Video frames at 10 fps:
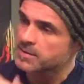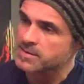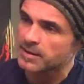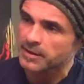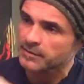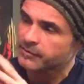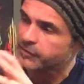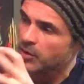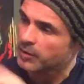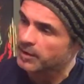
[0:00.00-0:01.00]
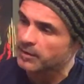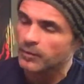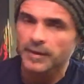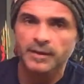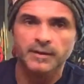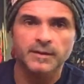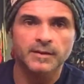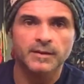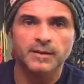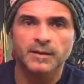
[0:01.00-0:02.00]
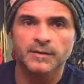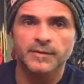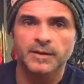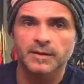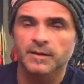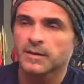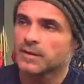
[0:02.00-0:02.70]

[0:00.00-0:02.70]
It's like flowing in the wind. Love it.